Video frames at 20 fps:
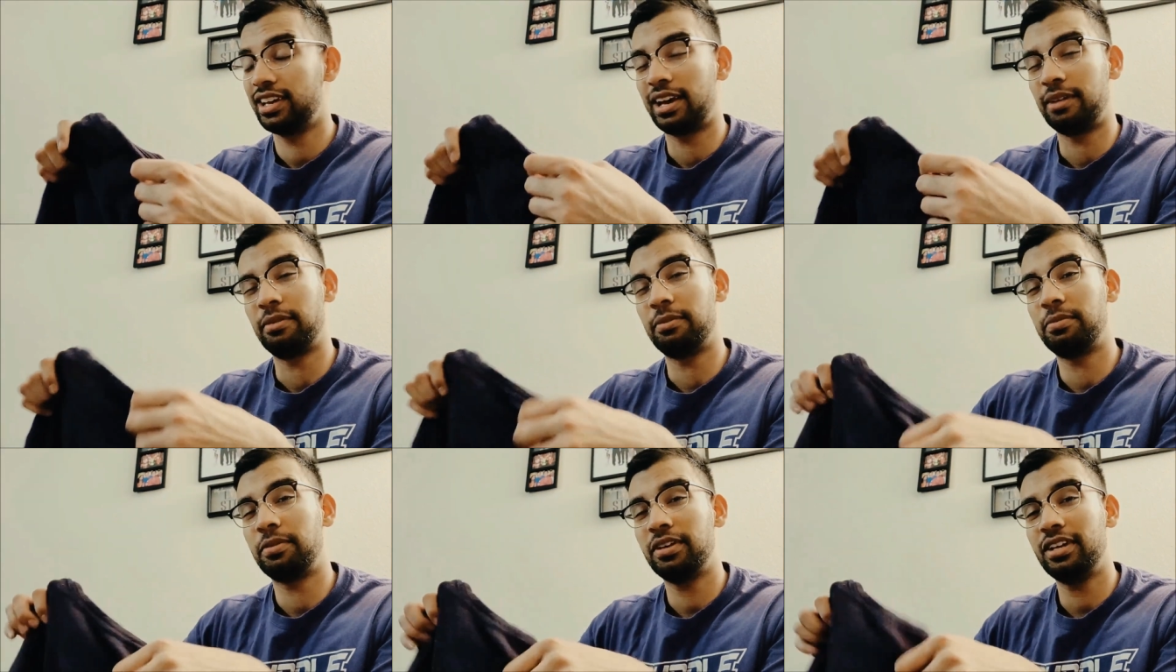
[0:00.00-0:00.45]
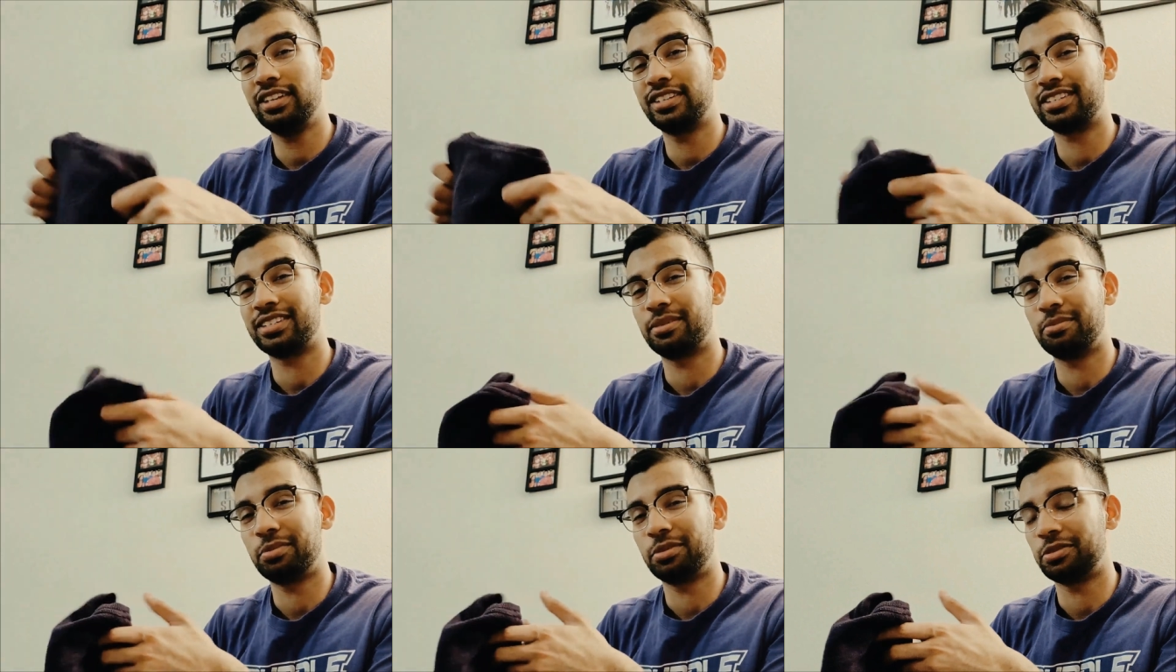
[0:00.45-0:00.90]
I'm a pretty
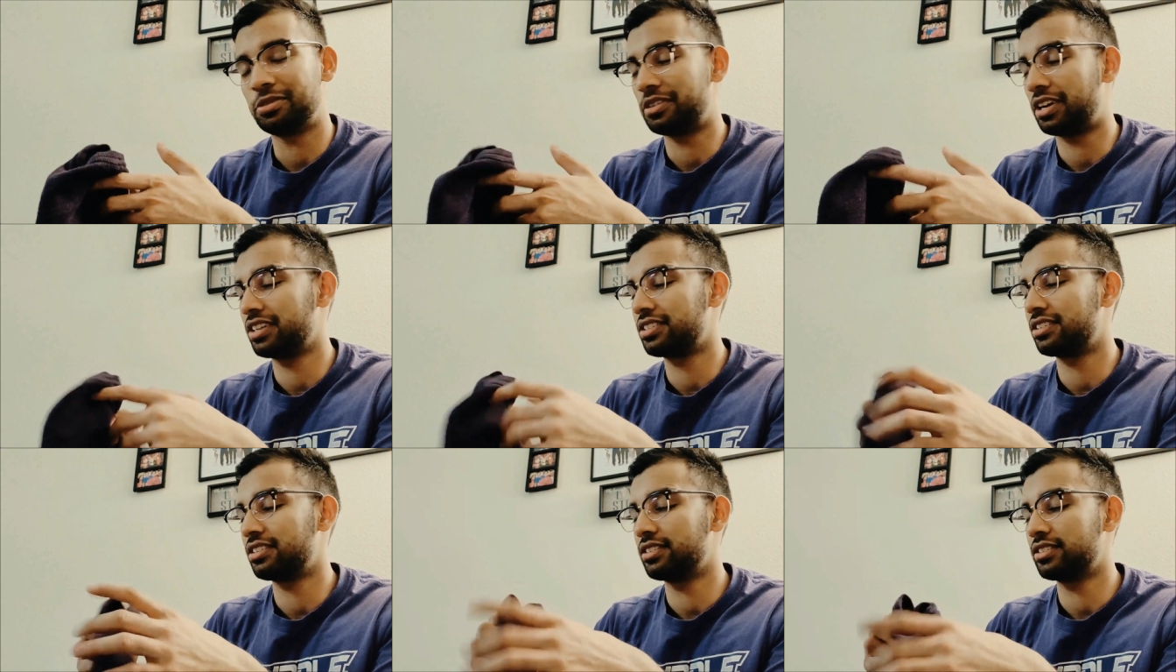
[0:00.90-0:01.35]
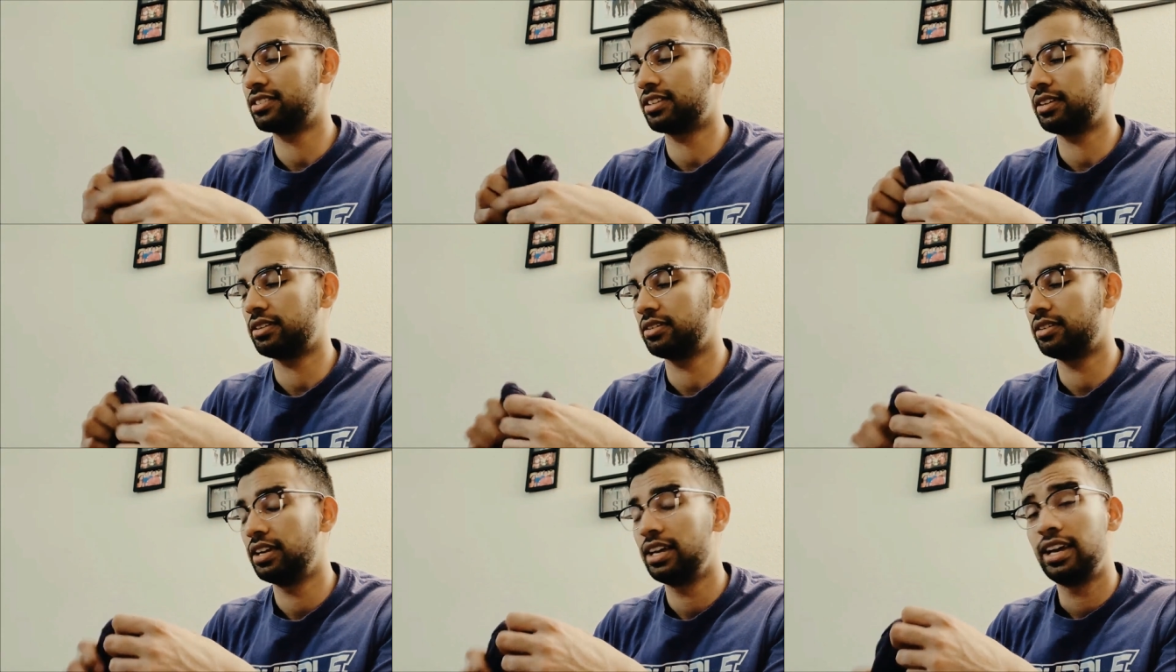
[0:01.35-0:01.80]
simple dresser,
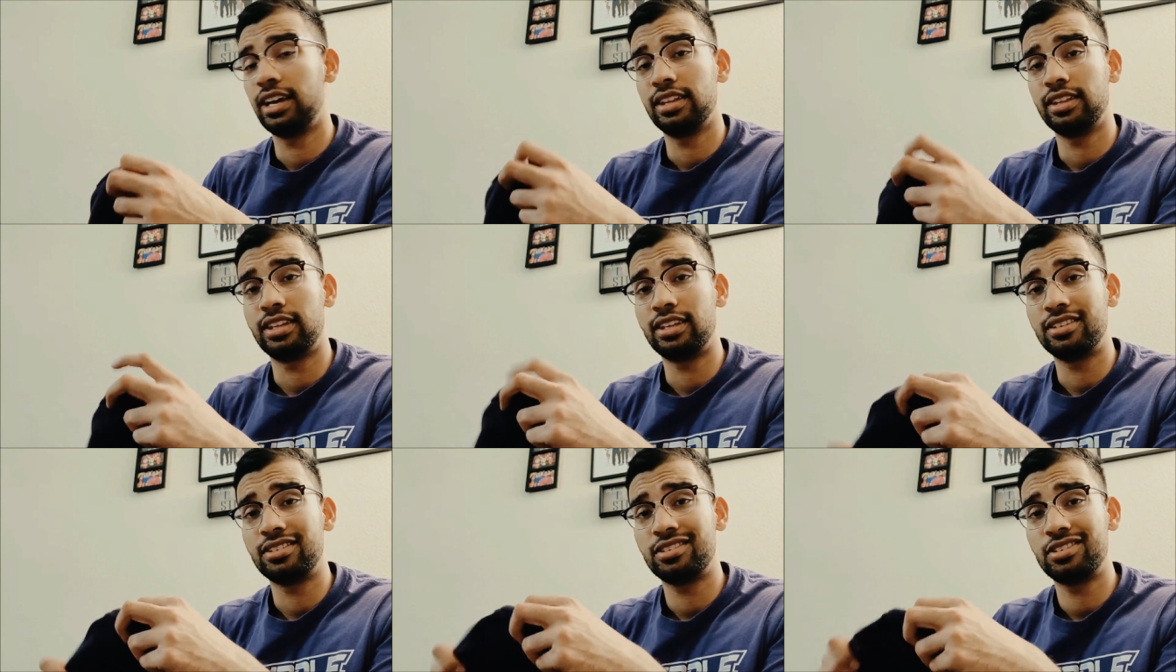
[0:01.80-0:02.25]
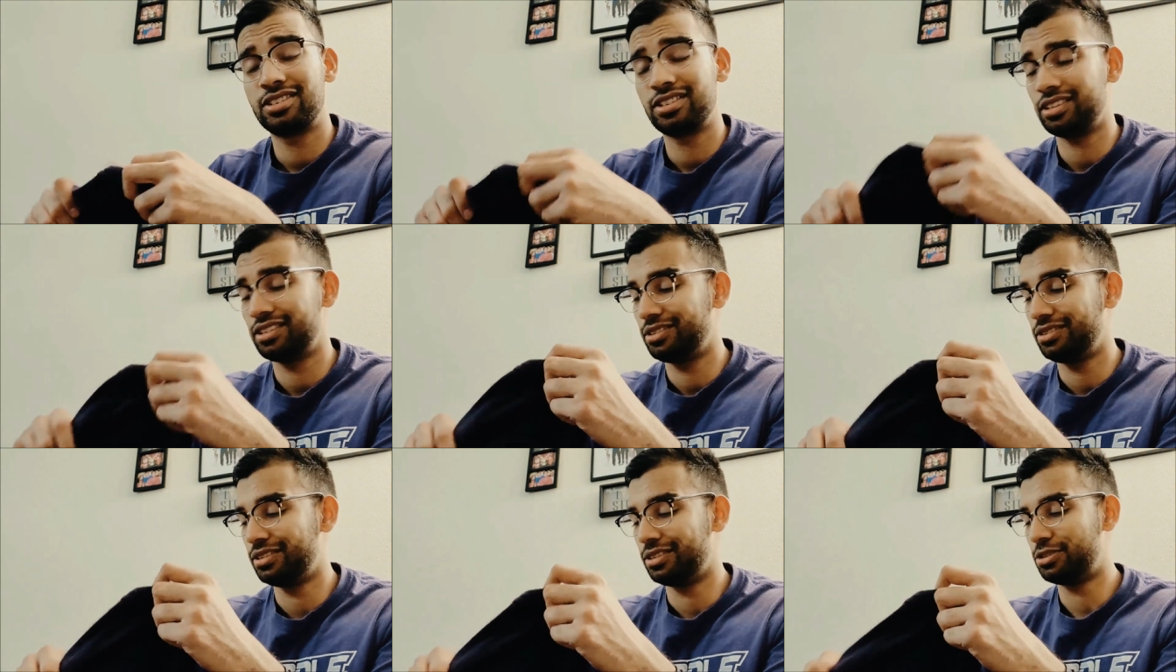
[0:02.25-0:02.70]
so this should
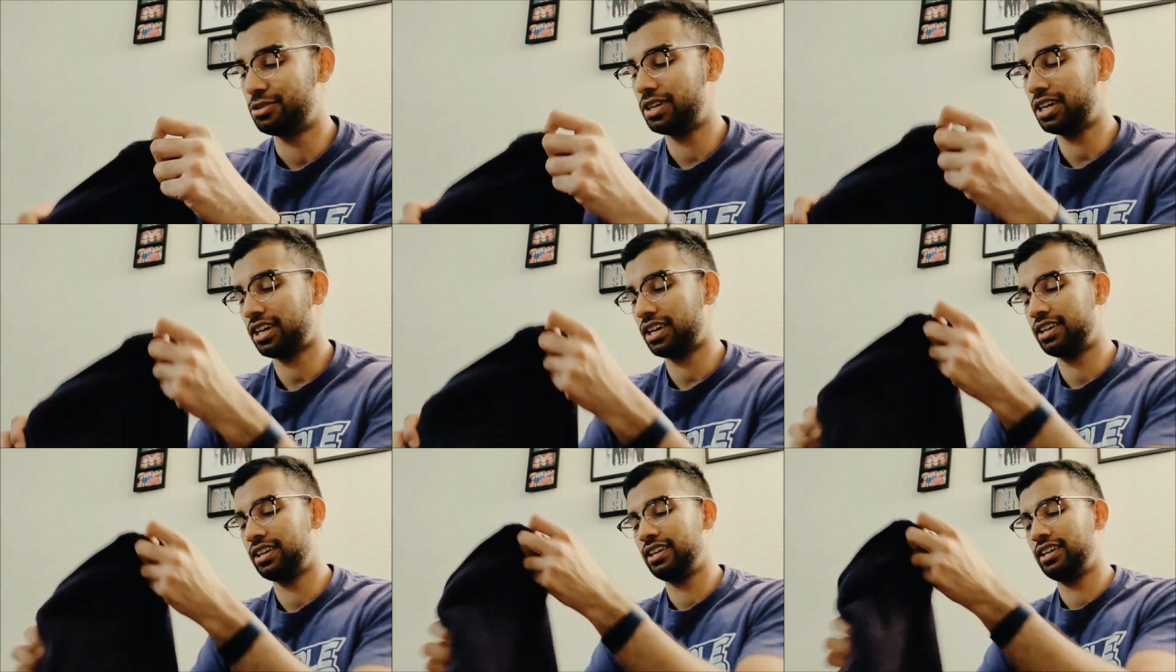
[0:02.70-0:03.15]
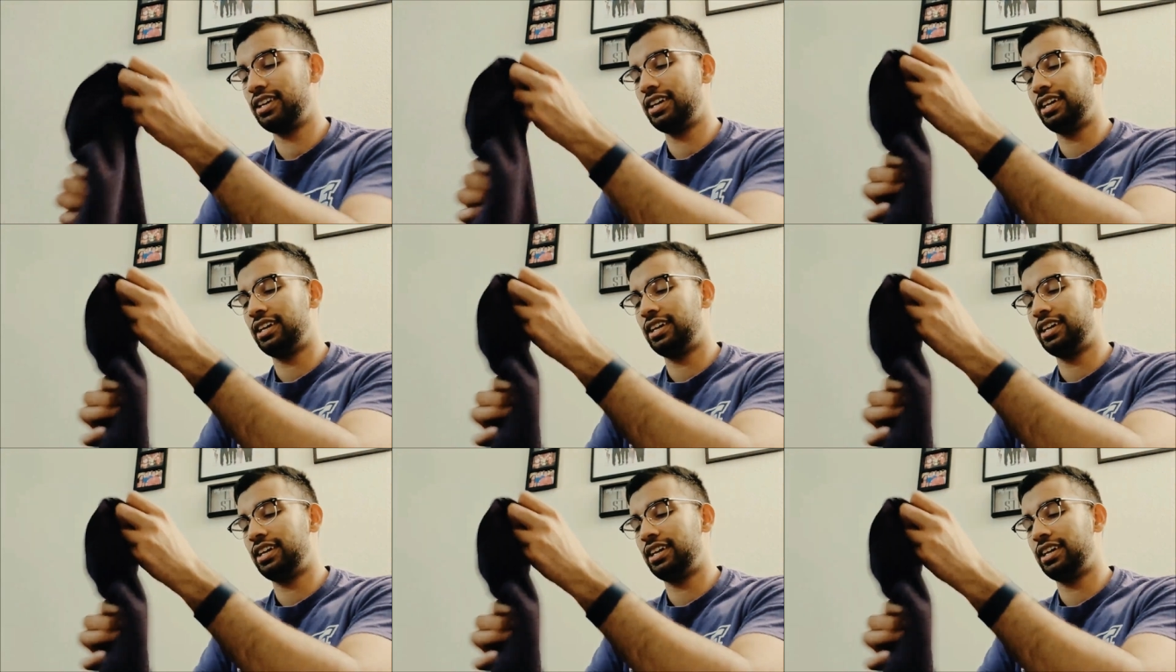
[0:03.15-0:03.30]
do the trick.